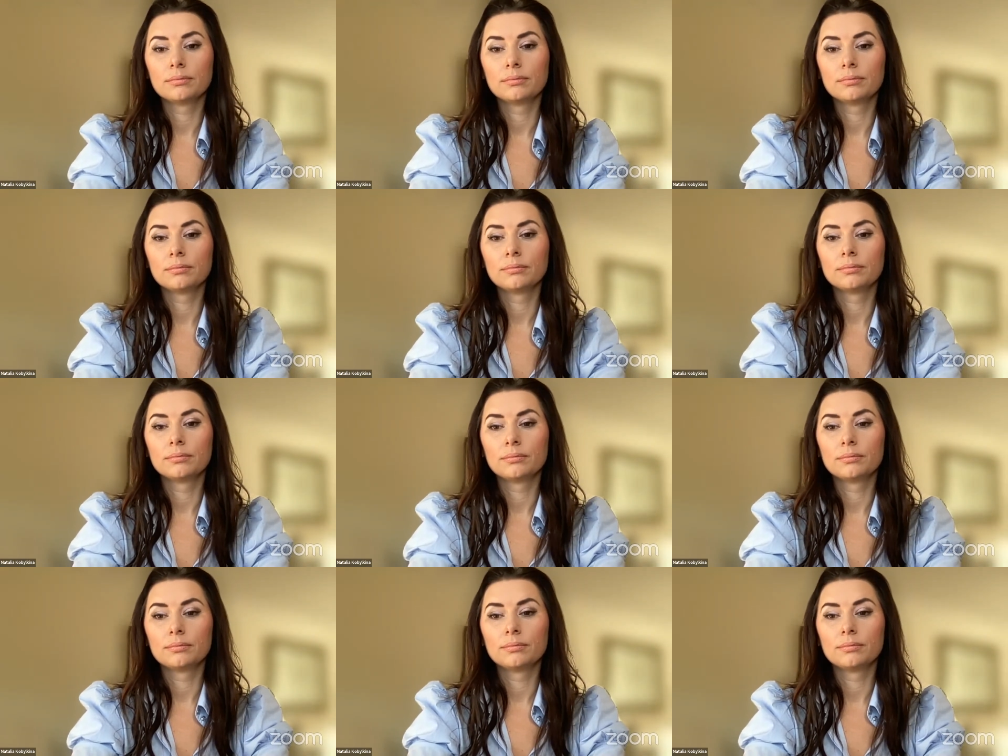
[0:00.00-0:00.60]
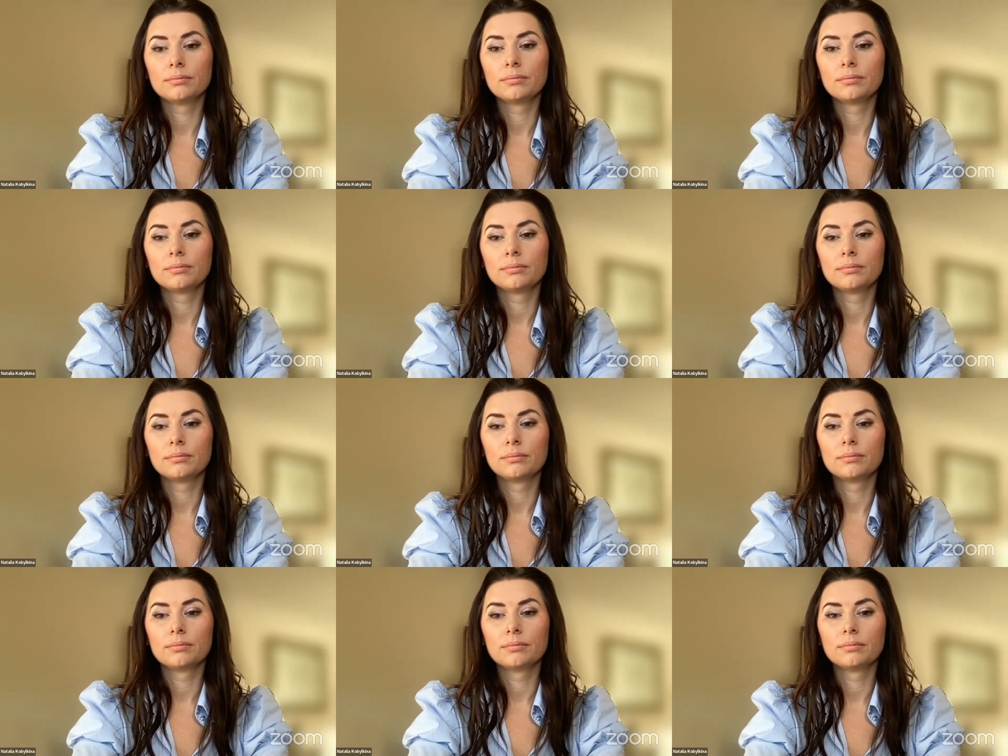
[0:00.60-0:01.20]

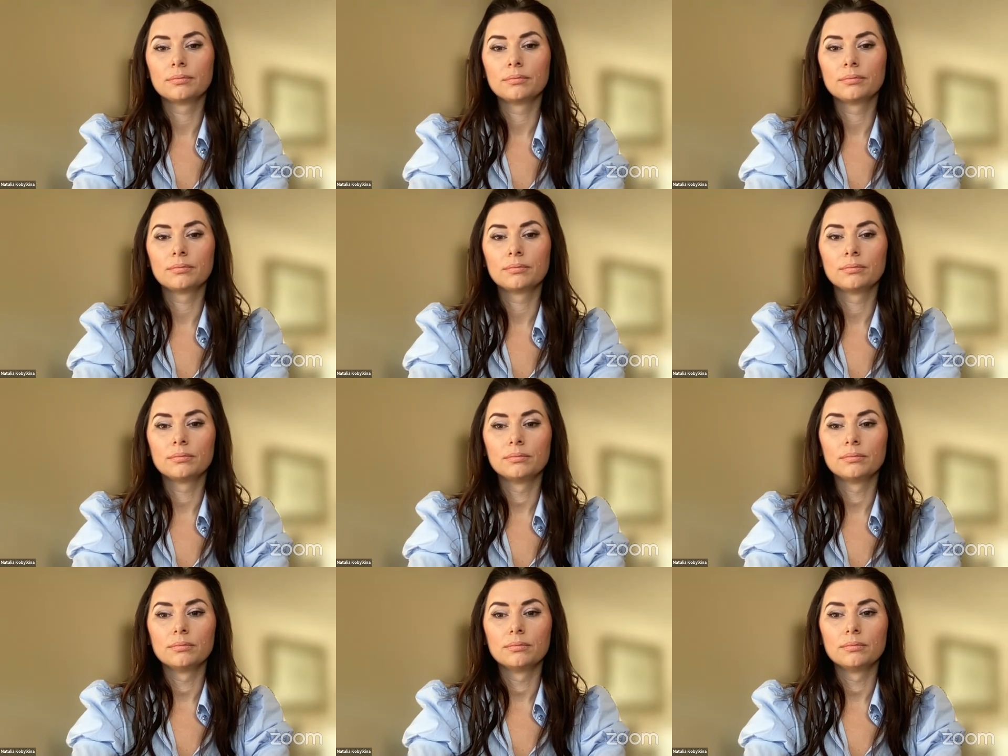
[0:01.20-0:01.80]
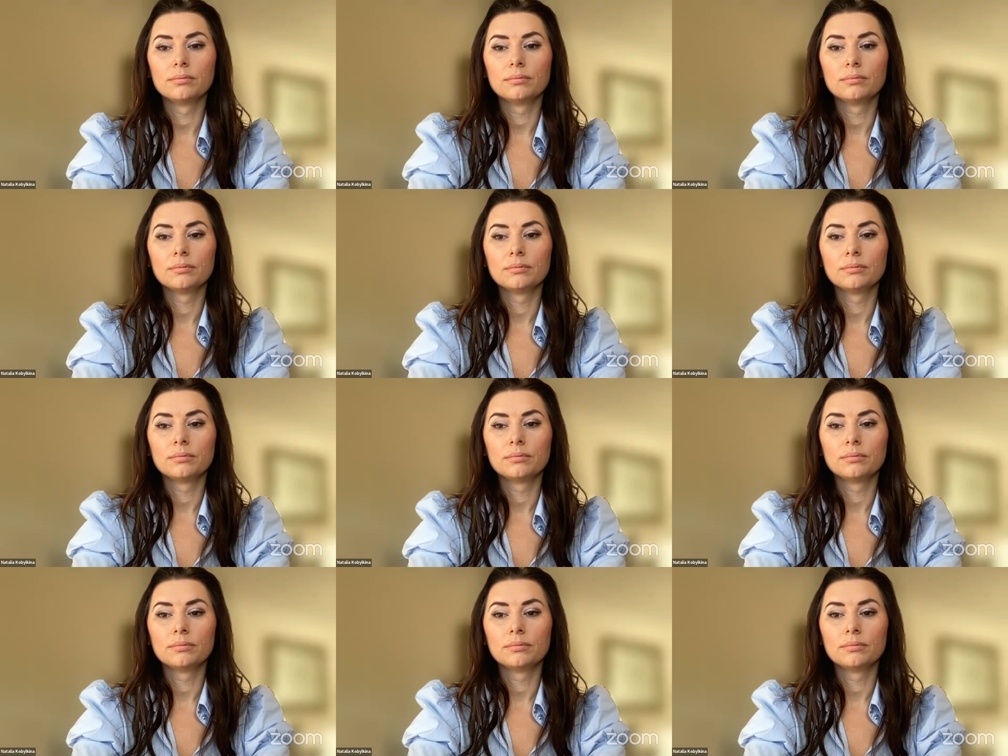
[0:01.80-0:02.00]
Nothing is said.